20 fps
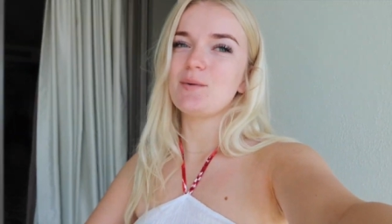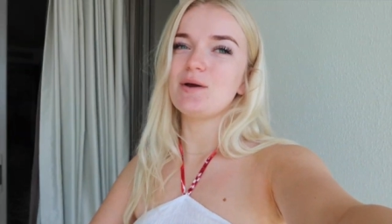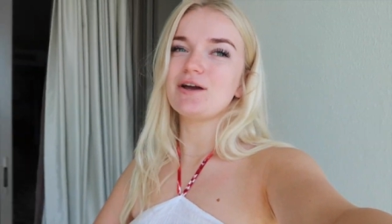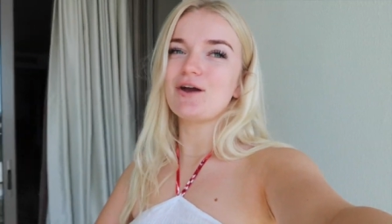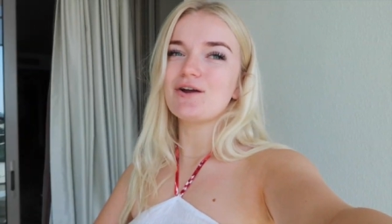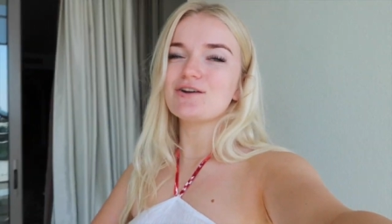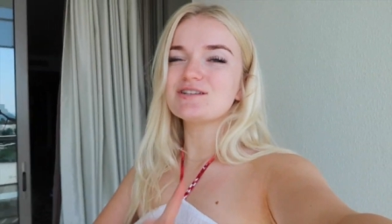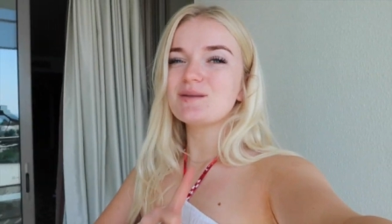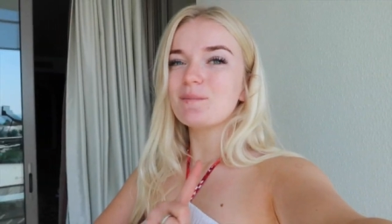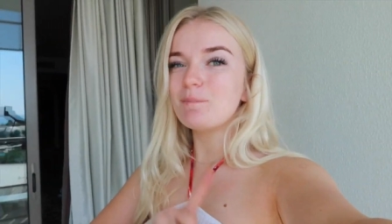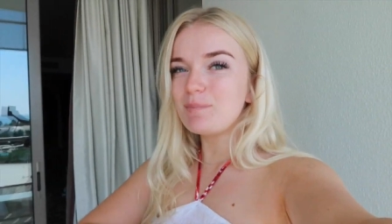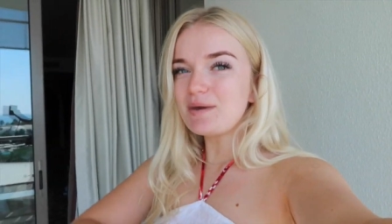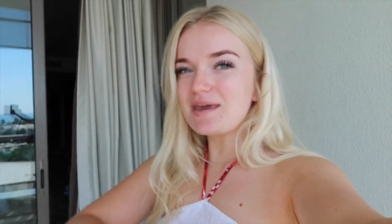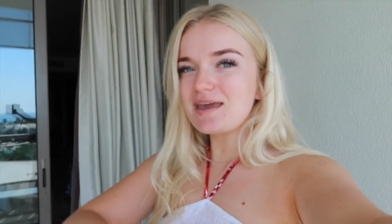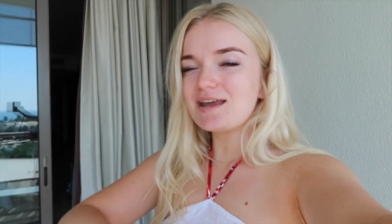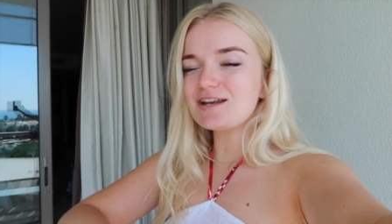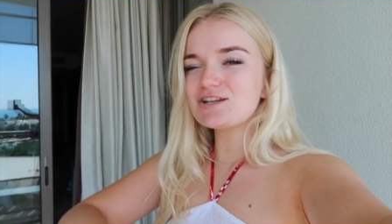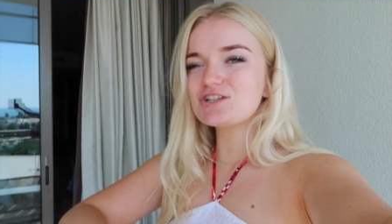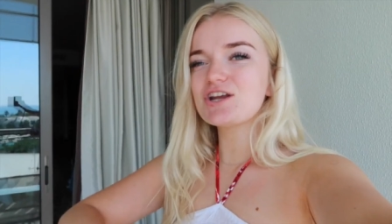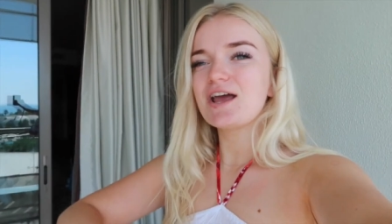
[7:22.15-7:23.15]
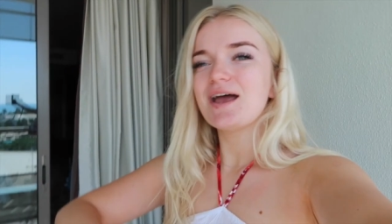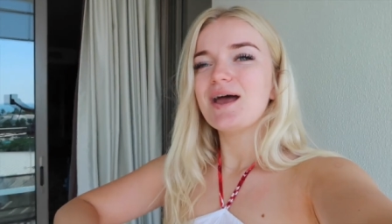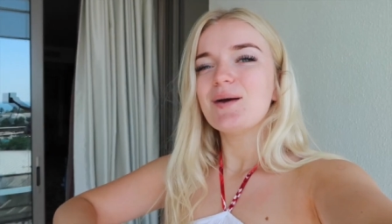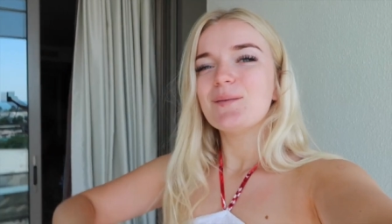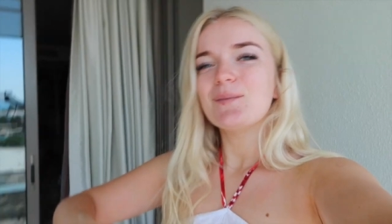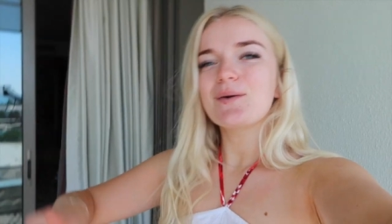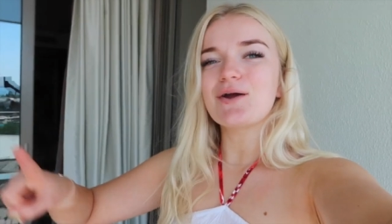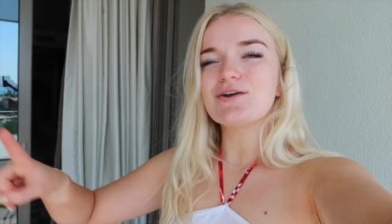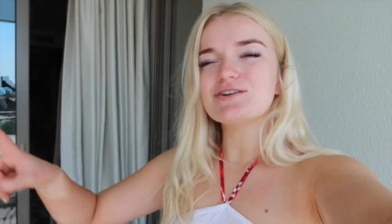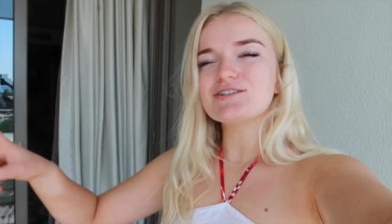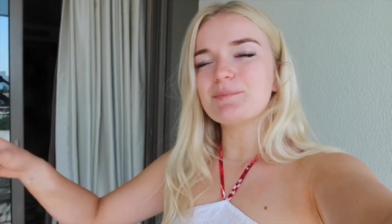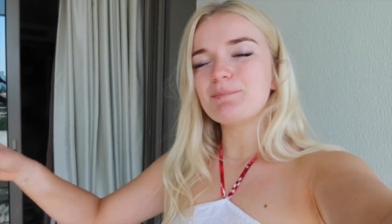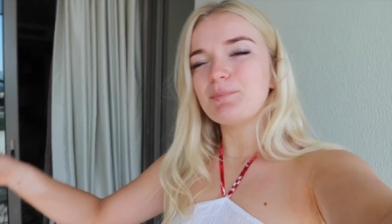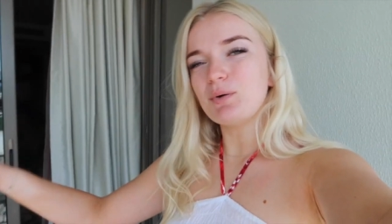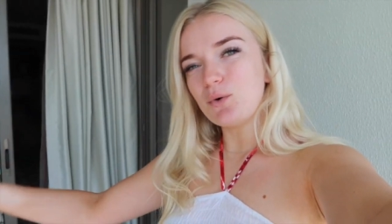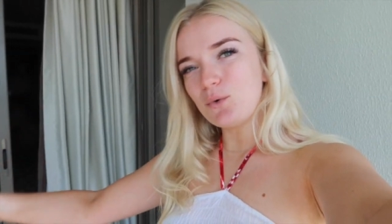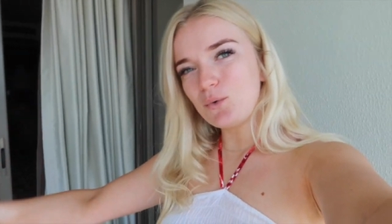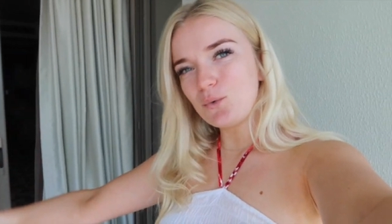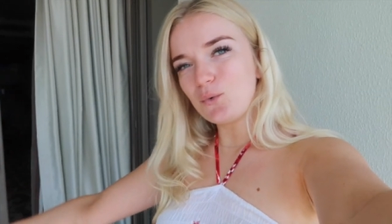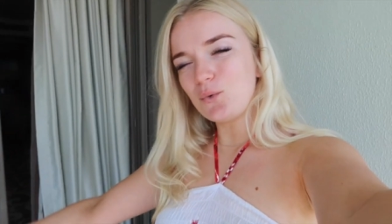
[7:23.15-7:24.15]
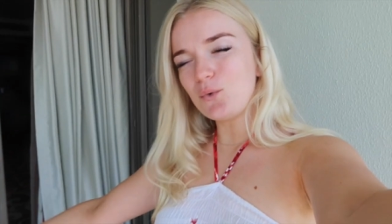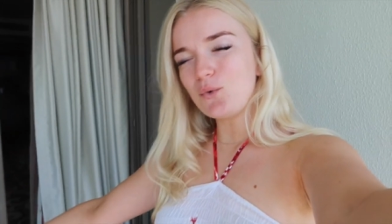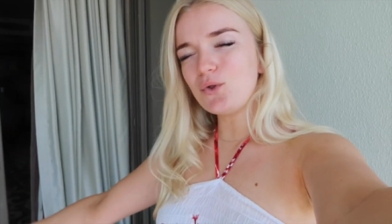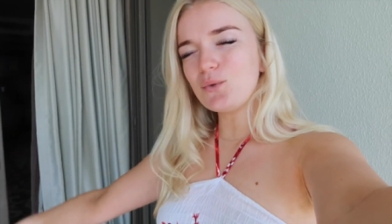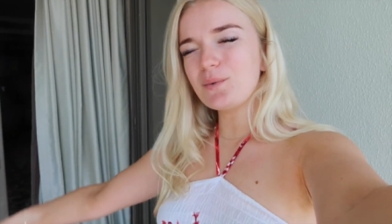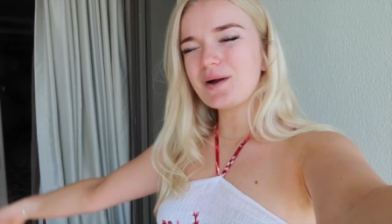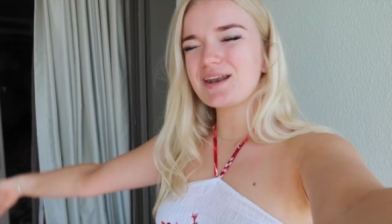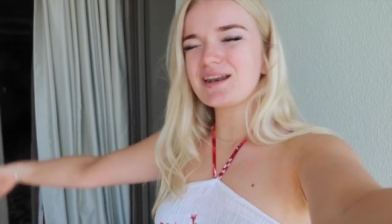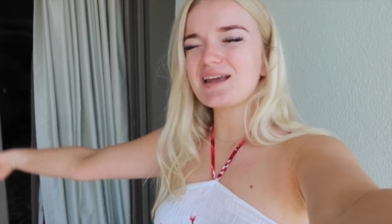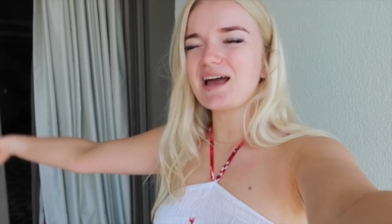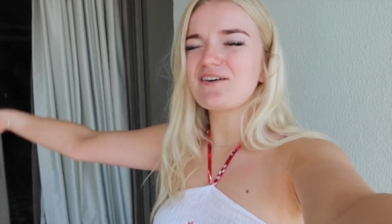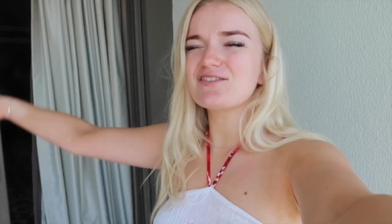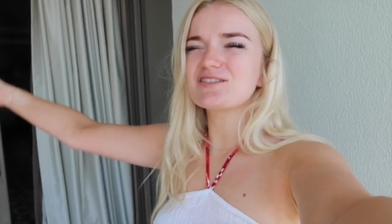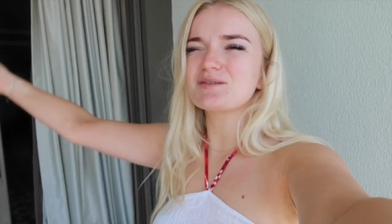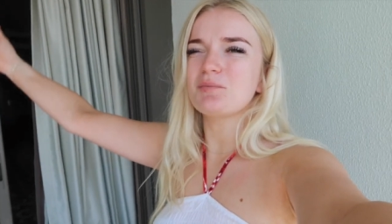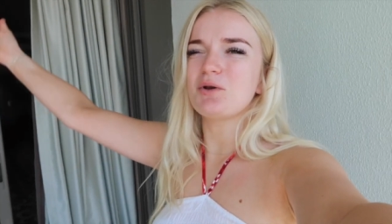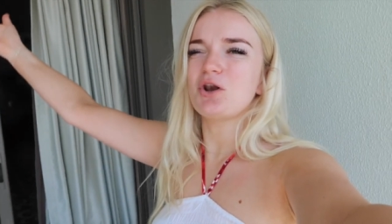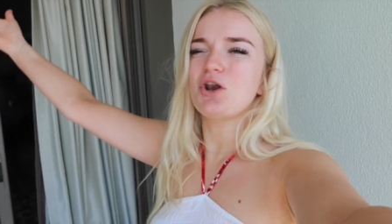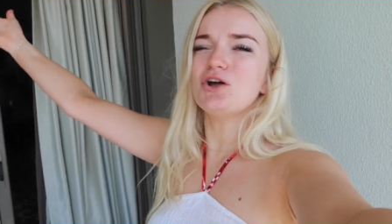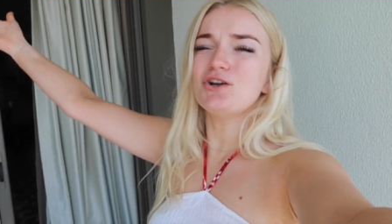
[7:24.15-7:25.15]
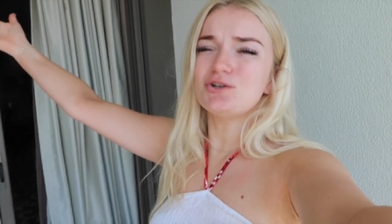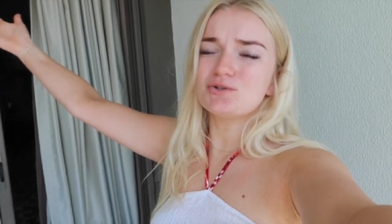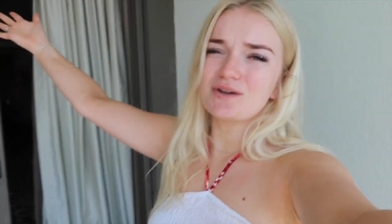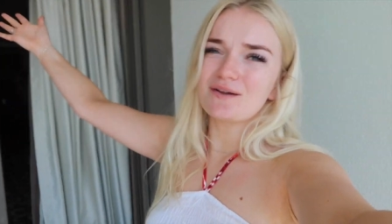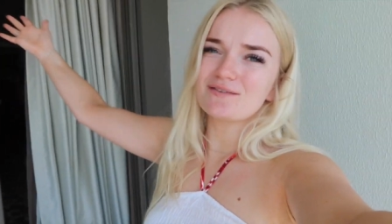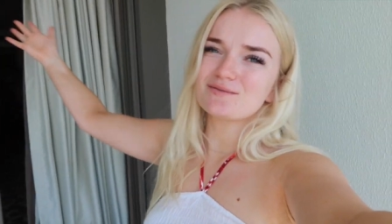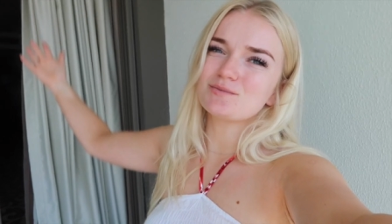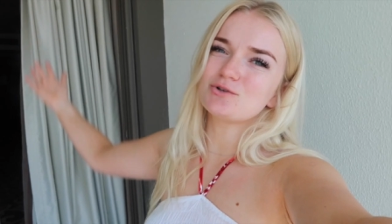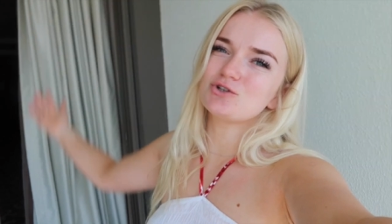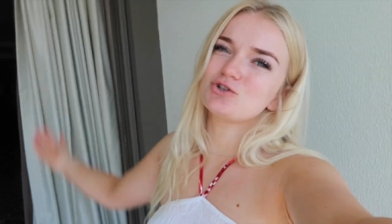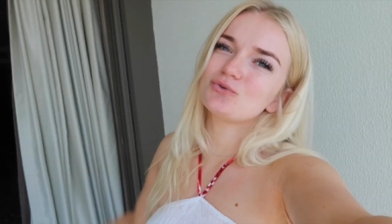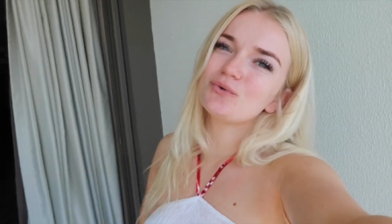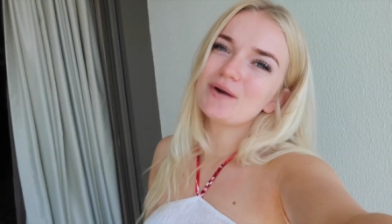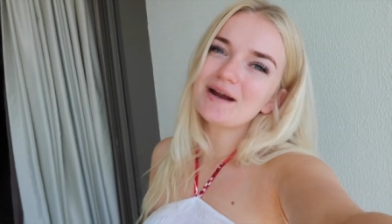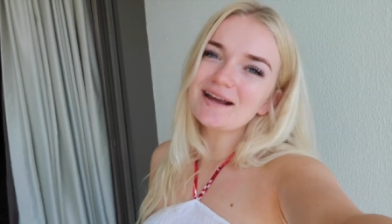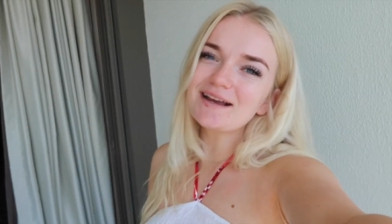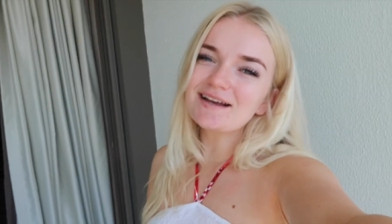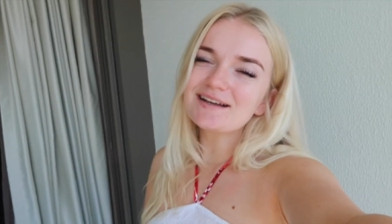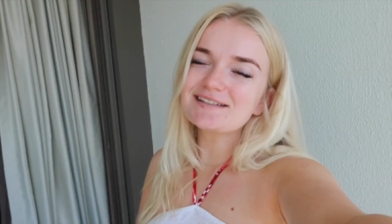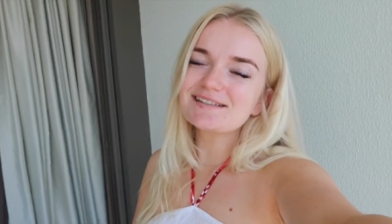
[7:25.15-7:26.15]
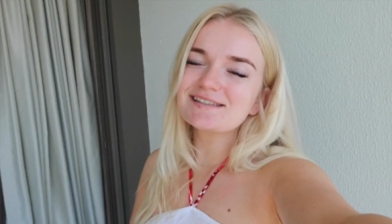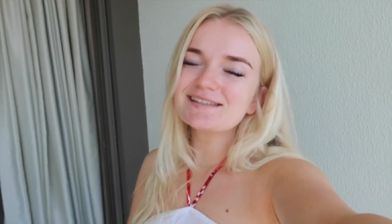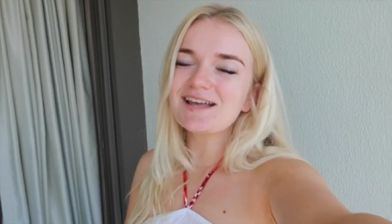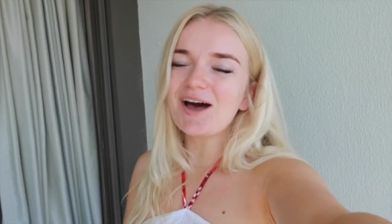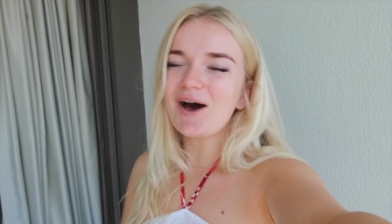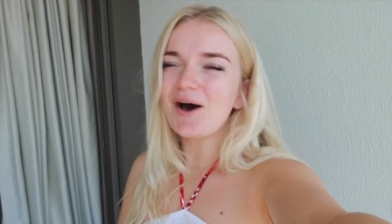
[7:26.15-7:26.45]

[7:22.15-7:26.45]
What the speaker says: We're going to the beach, we're going to the pool, we're gonna have some lunch, we'll have some drinks,